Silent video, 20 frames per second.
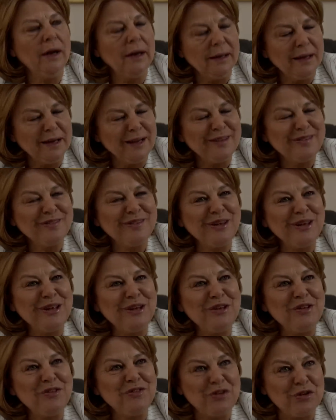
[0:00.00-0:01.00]
Well, it's
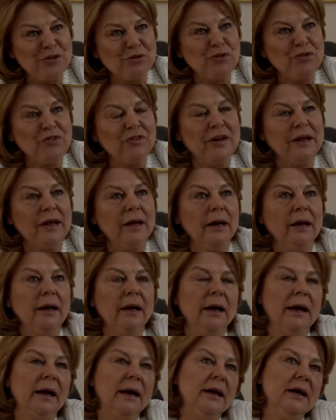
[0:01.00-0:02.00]
it's interesting.
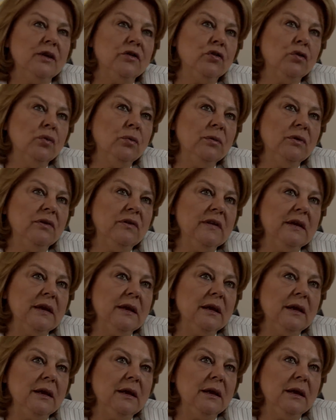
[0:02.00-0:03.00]
Uh, I assumed
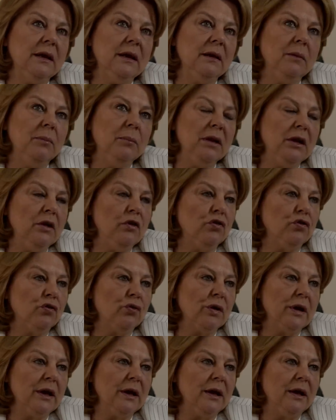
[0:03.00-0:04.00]
the
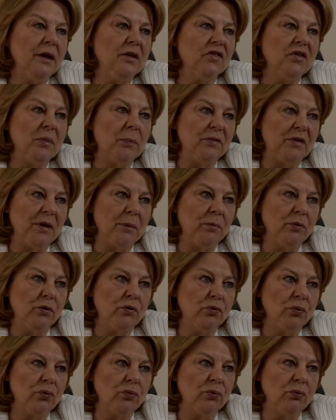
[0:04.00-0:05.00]
ministry in September
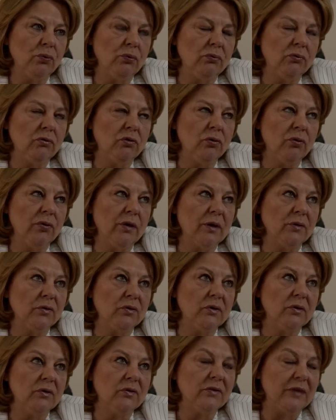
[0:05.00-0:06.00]
to
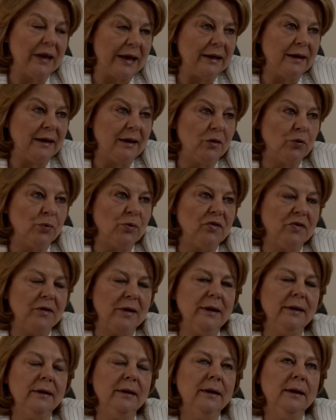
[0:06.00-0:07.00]
2010, as we
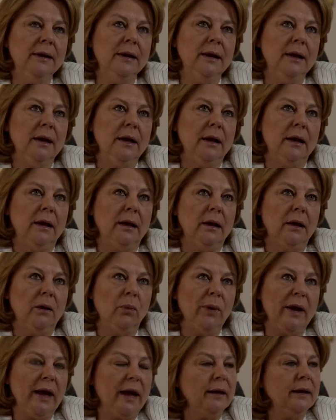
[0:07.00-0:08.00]
said.
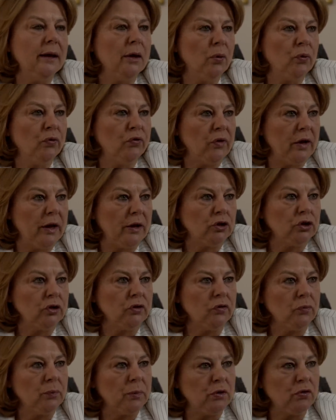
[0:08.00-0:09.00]
Uh, we had
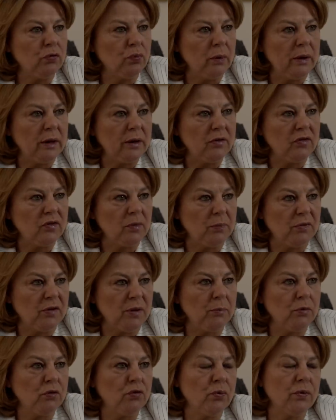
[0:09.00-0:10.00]
negotiations between
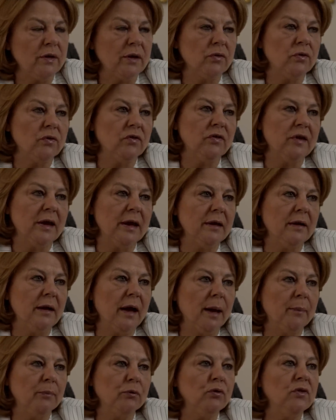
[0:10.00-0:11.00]
September 2010
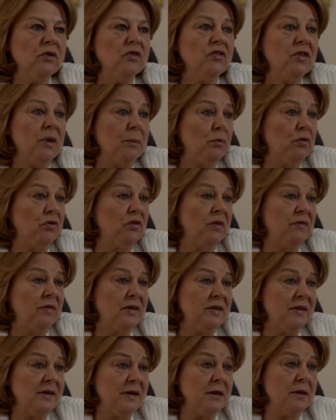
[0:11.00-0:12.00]
up to December
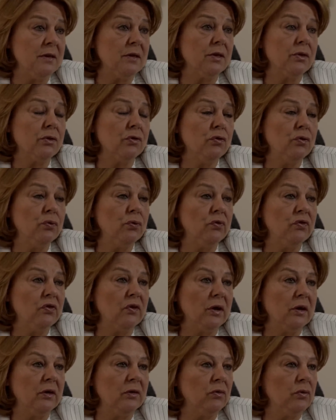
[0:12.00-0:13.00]
17th,
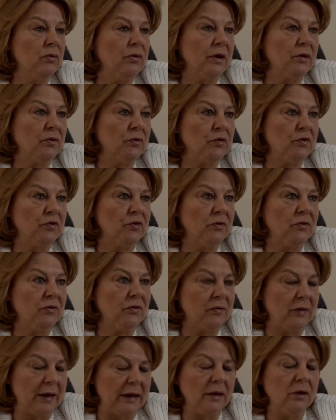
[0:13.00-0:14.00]

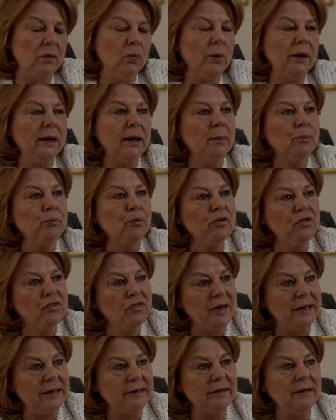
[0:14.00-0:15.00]
2010, when I
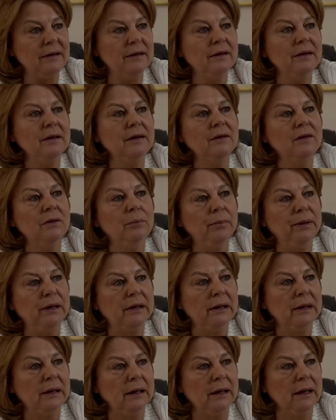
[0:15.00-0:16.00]
presented the
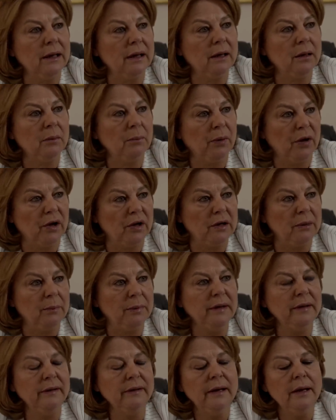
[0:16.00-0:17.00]
bill in
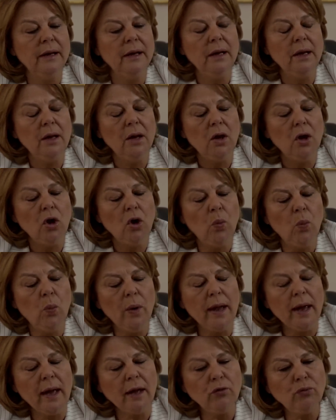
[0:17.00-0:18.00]
Parliament.
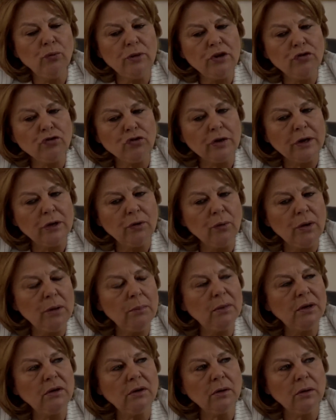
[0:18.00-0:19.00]
We had reached
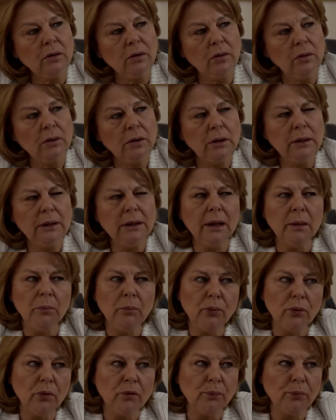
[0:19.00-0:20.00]
agreement on a
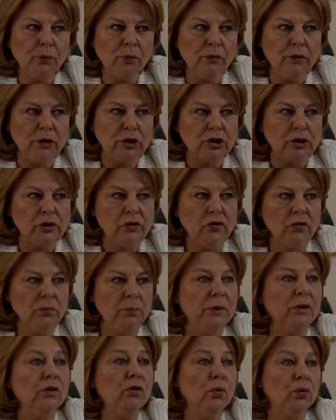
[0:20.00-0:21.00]
number of provisions,
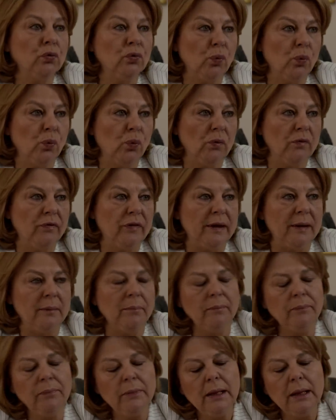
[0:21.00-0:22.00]
but not all of
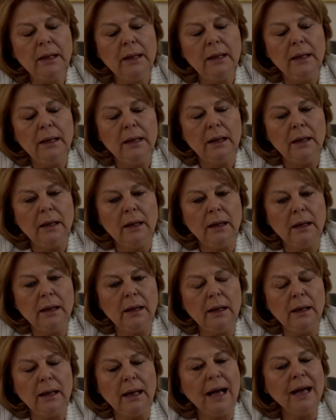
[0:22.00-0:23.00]
them.
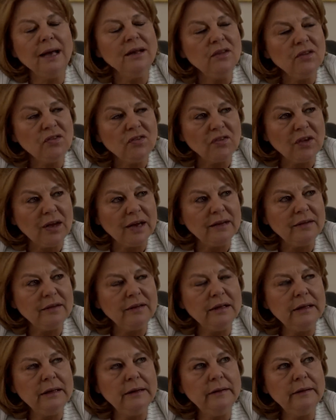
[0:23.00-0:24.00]
Uh, I
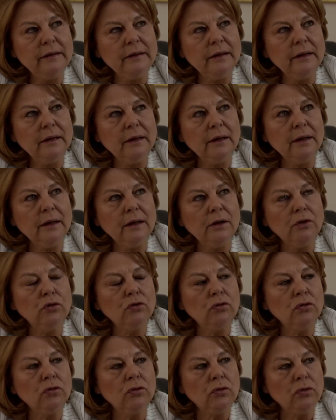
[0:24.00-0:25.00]
decided uh,
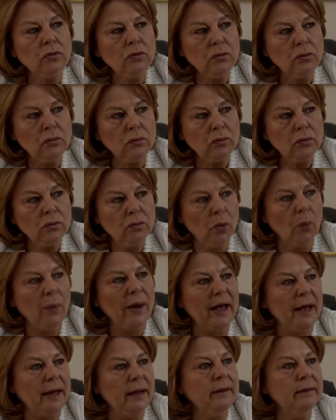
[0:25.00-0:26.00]
to go
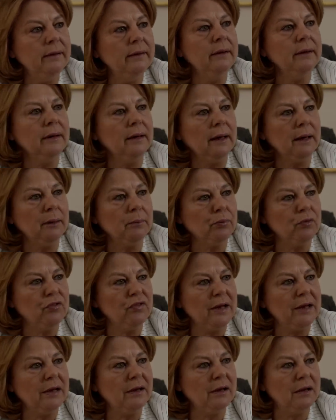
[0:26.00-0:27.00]
ahead and
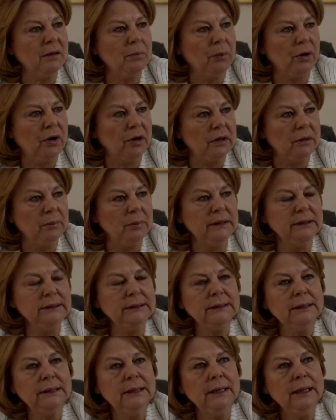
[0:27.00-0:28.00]
present it in
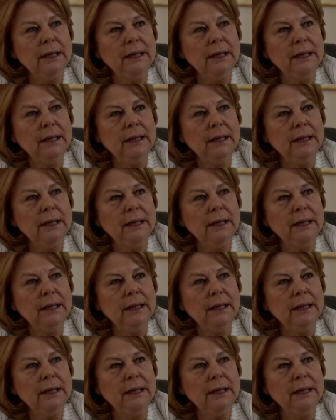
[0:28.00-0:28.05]
Parliament.